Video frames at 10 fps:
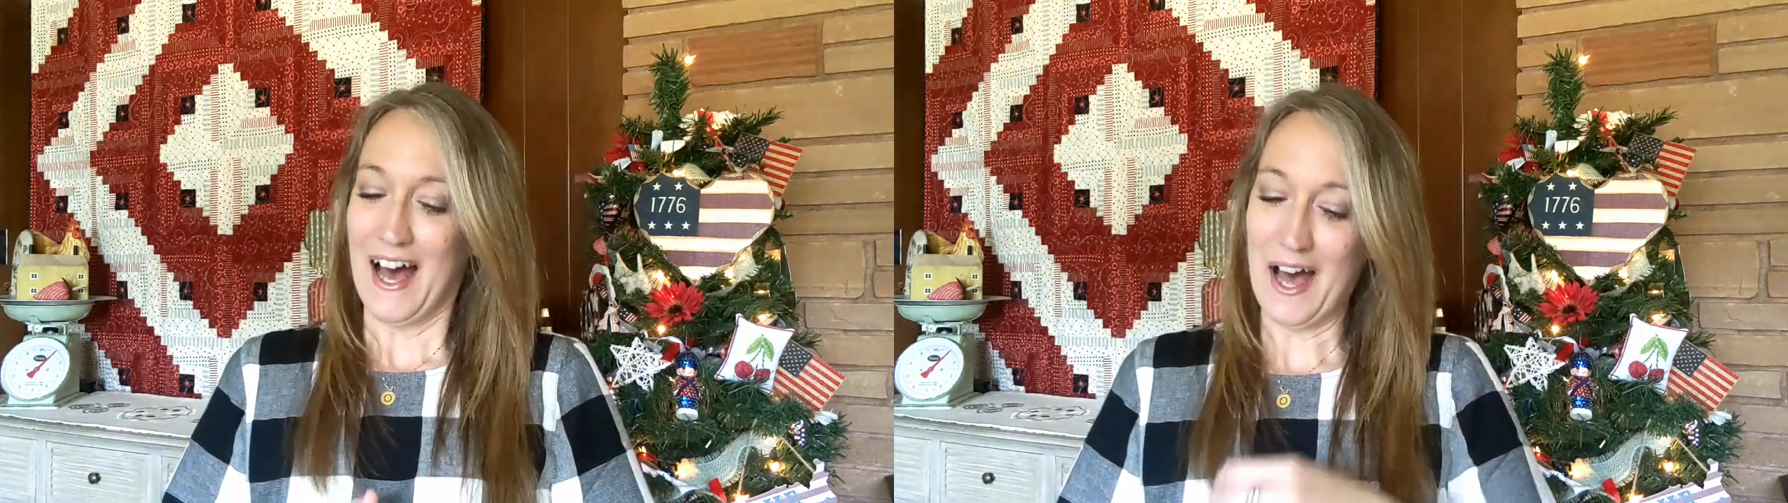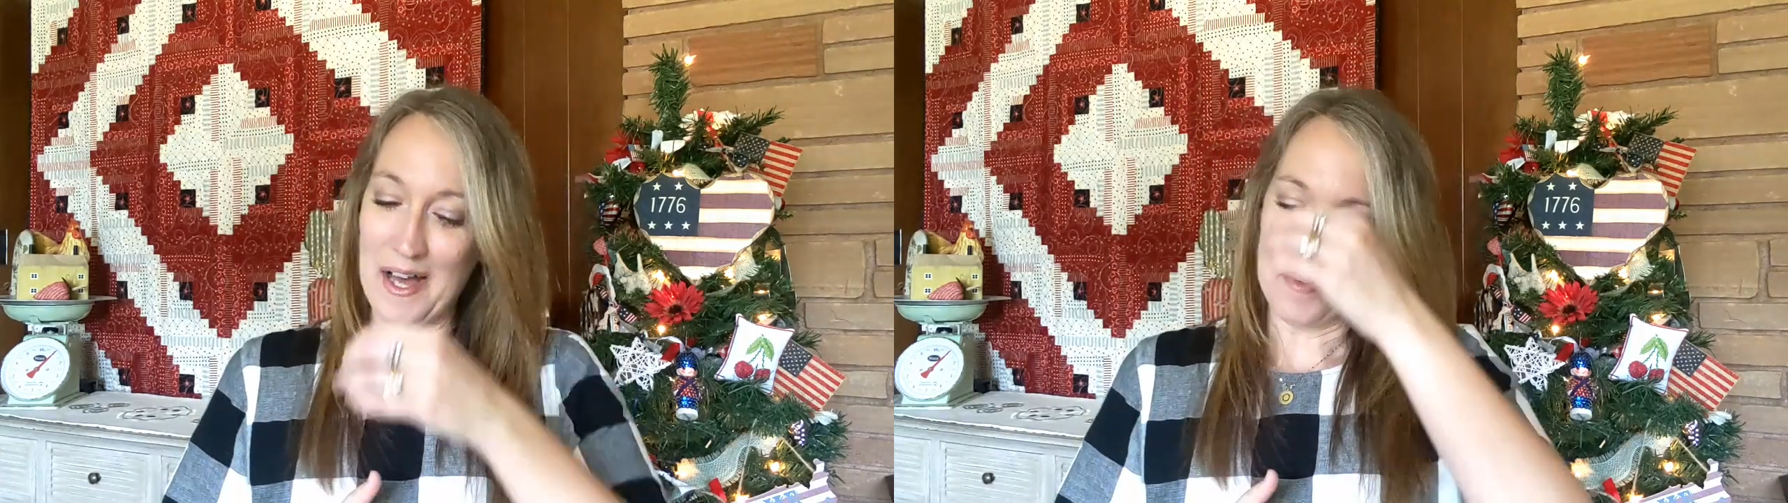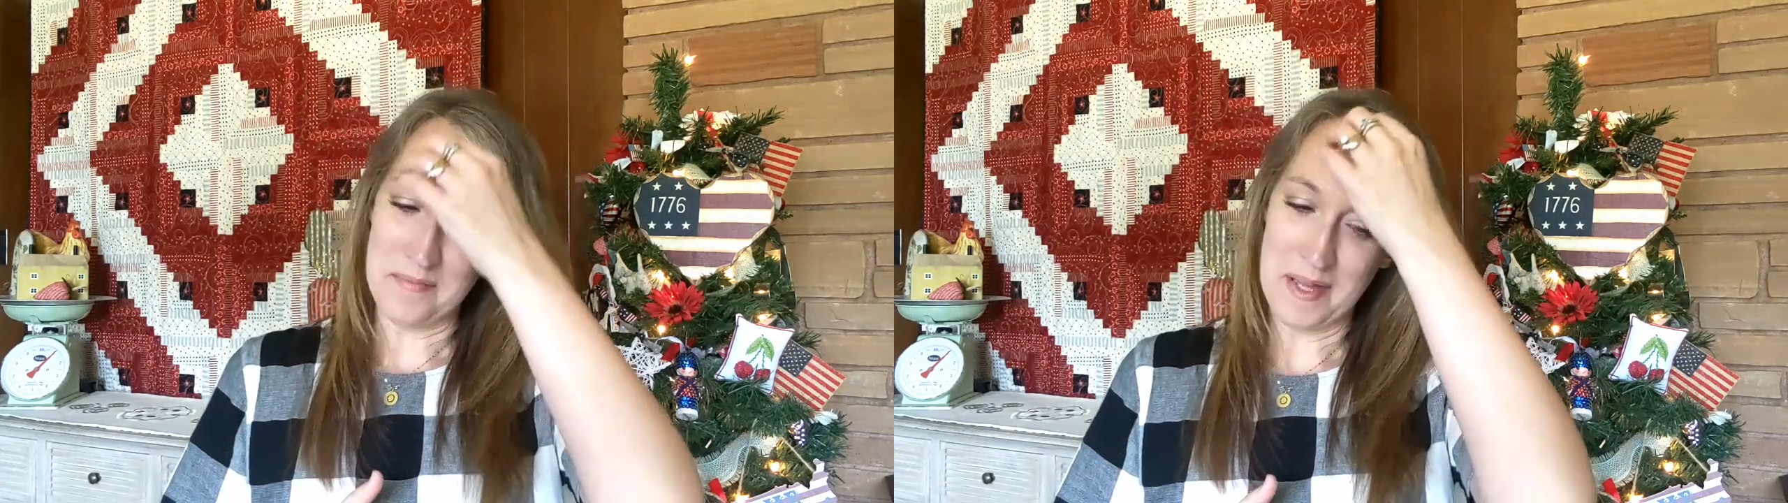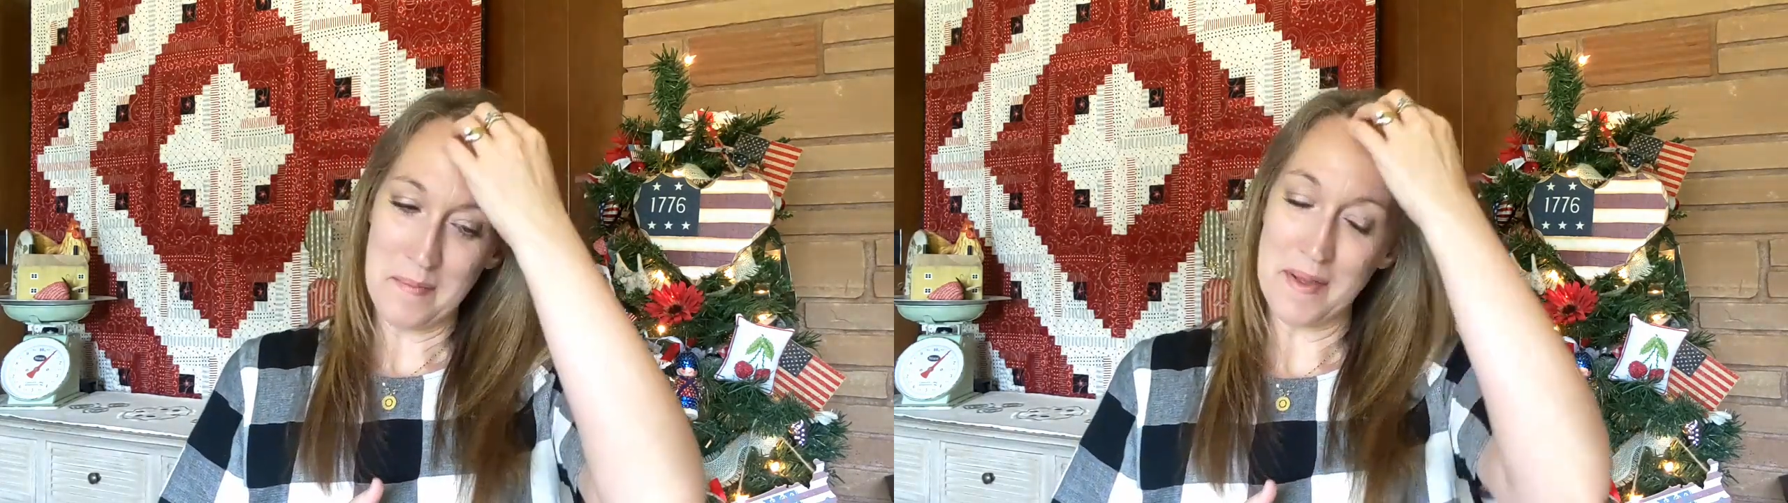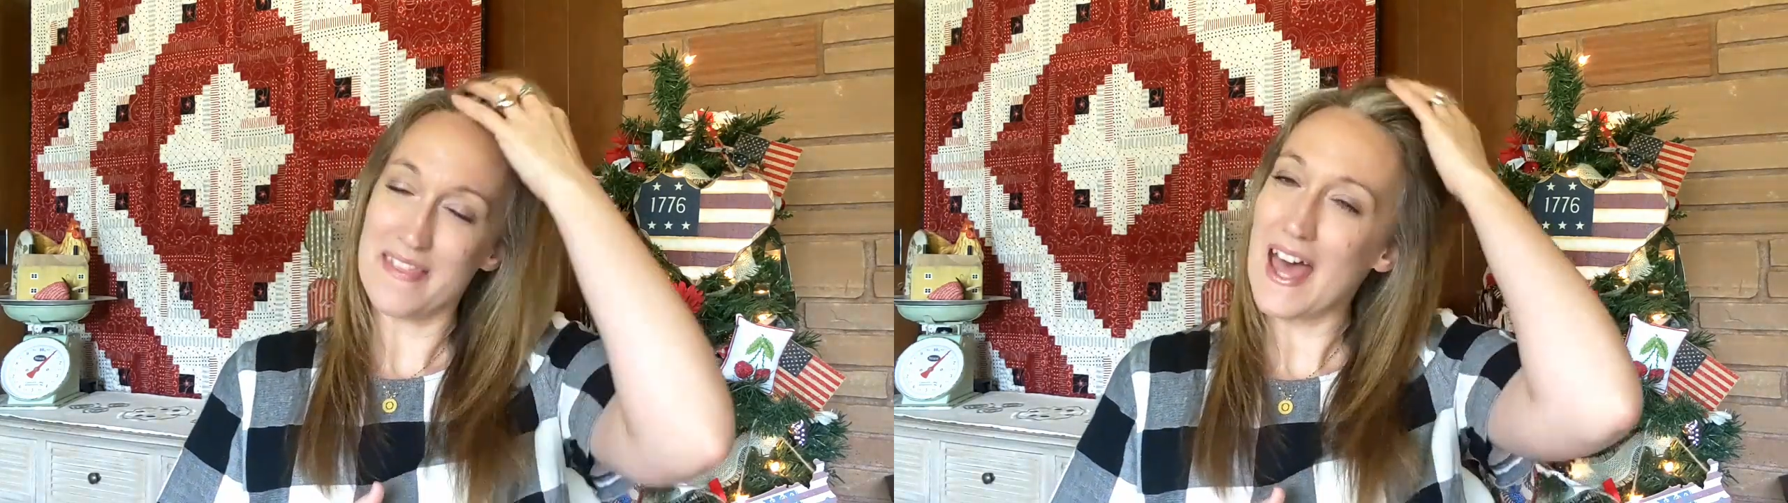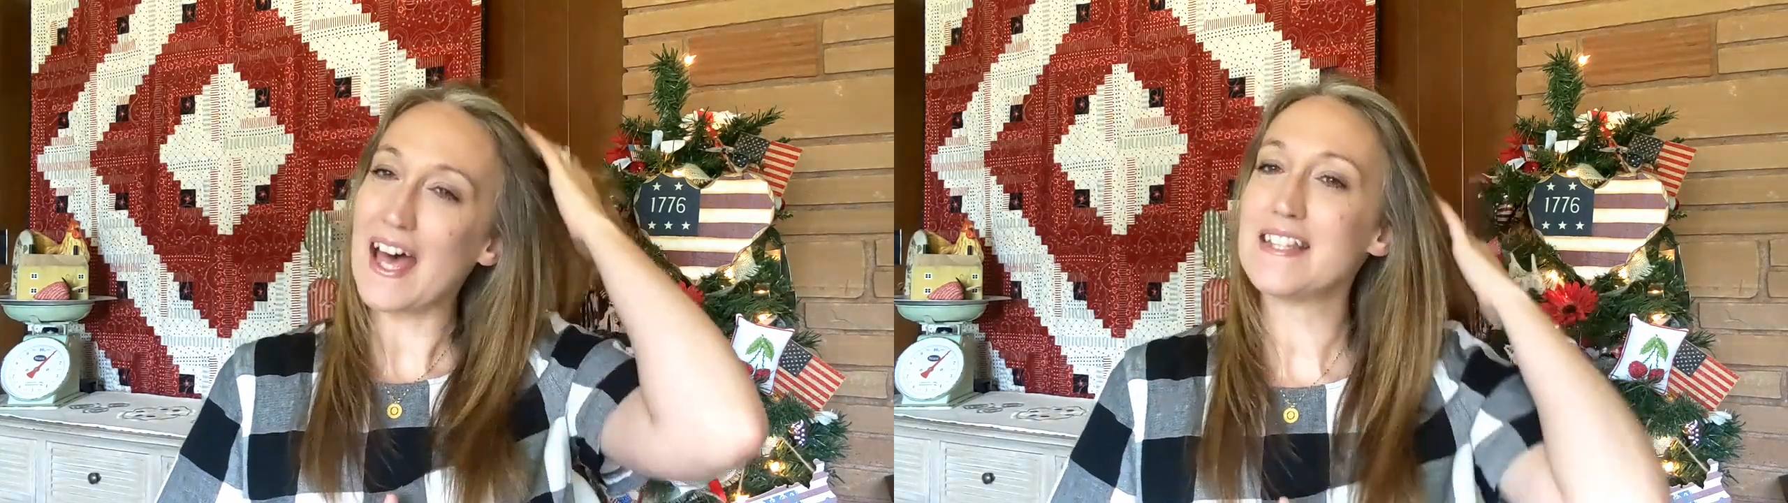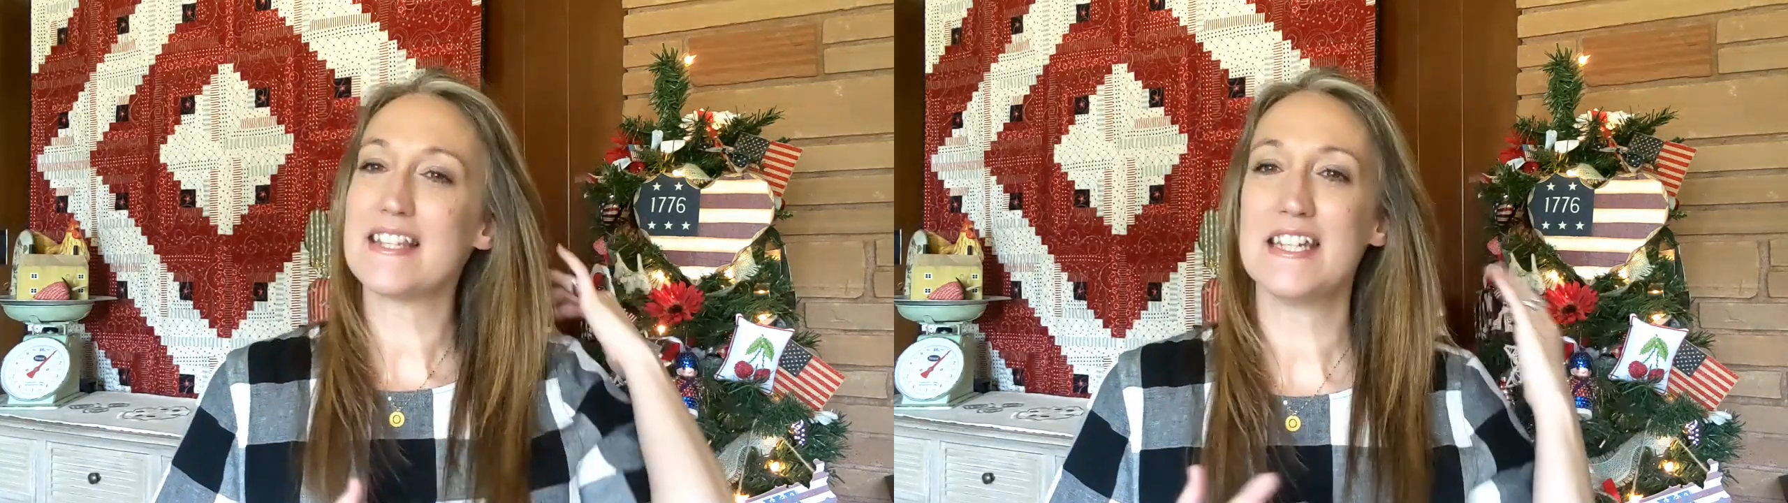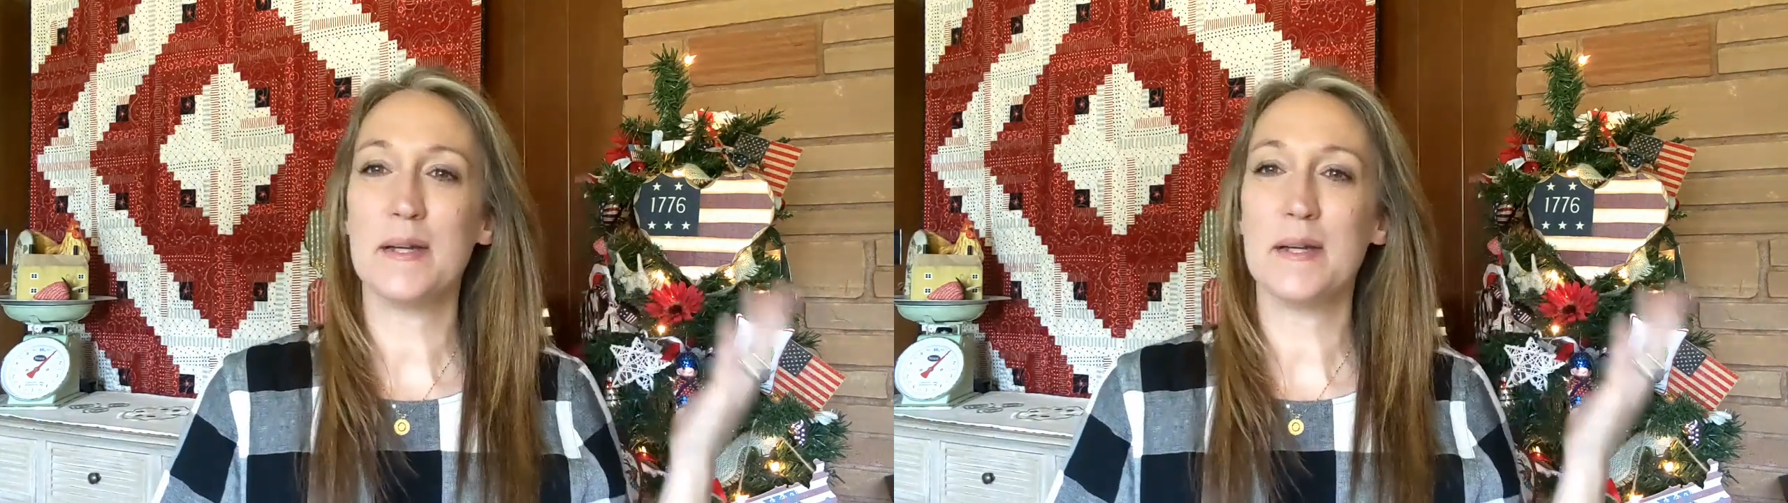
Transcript: But that's